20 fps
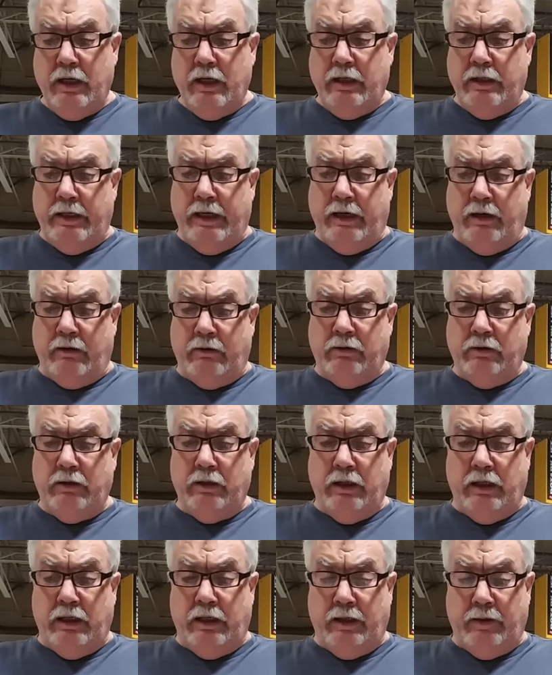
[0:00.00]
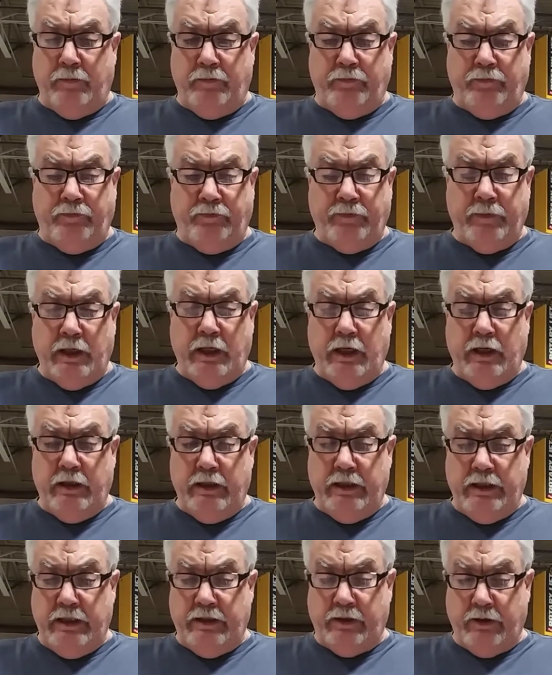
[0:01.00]
Now,
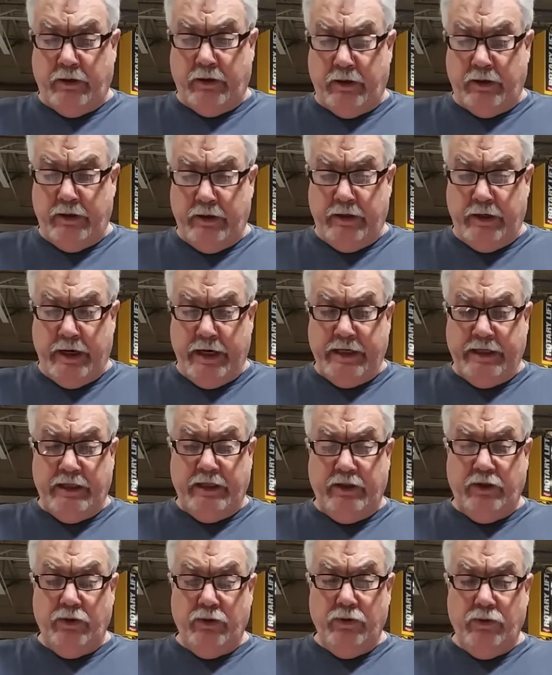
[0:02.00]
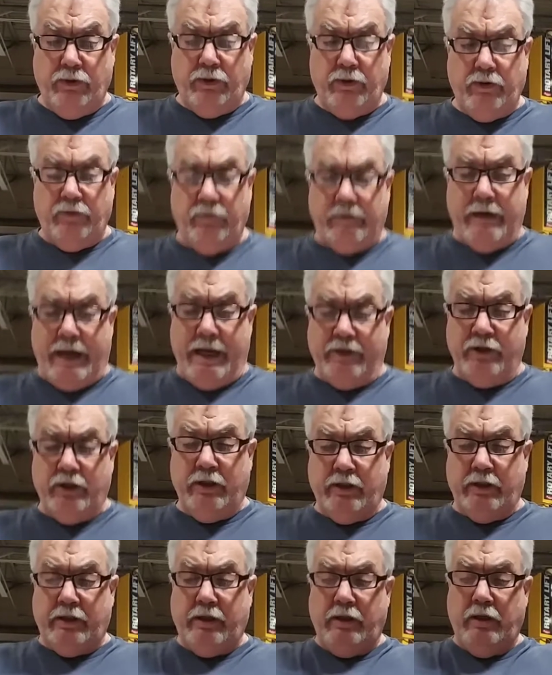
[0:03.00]
these are the 90 tooth
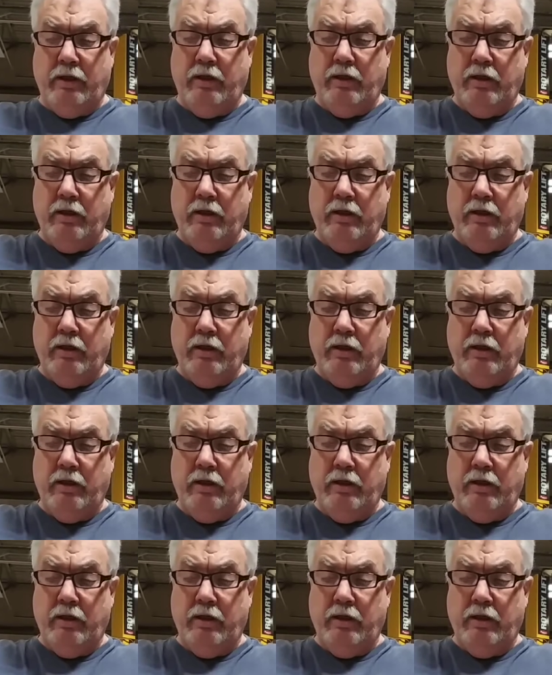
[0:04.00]
ratchets.